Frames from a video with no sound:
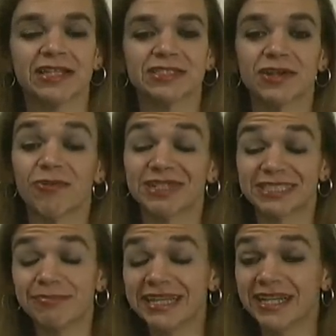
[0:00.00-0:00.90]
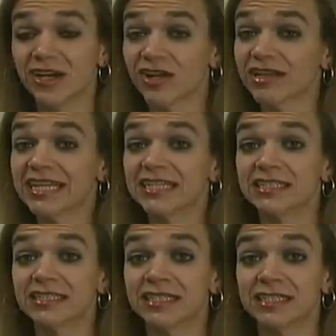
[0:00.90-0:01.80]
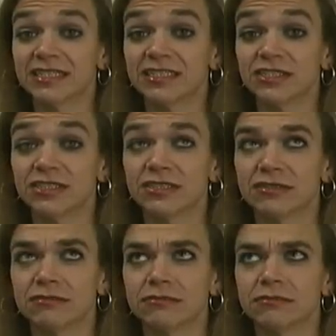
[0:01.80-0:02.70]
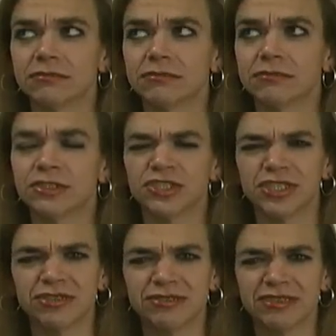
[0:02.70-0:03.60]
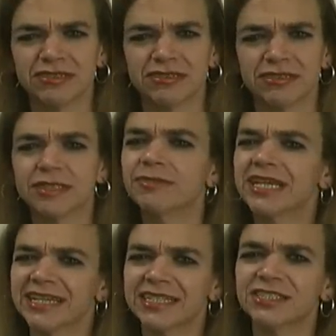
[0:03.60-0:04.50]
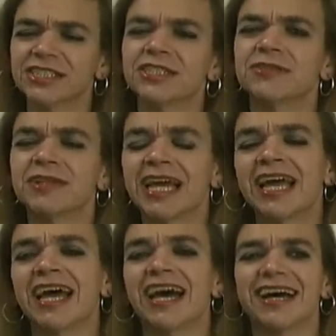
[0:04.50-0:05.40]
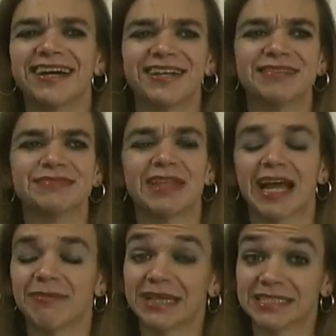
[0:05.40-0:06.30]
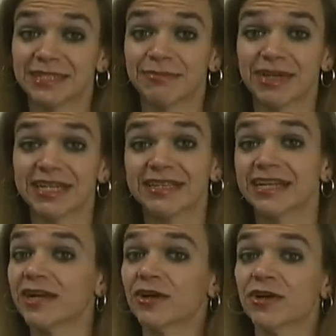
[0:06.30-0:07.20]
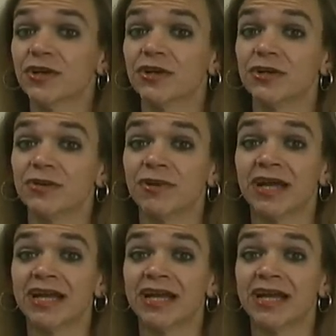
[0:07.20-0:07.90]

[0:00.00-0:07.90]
So I went to BL in June, the beginning of June. I met somebody there who